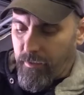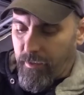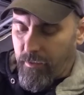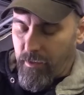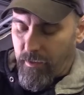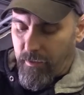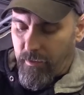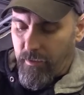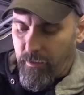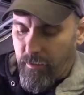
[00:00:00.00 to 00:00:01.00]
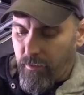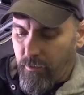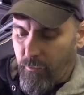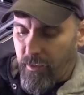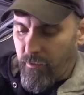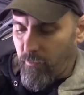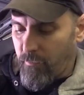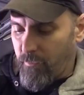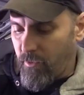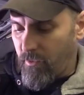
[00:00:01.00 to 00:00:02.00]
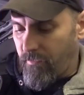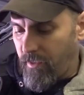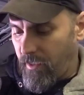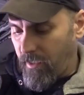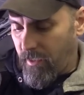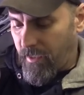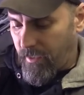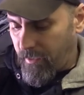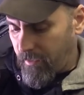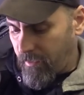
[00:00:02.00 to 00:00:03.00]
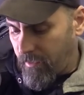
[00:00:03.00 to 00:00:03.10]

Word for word: Then uh, we can remove the uh,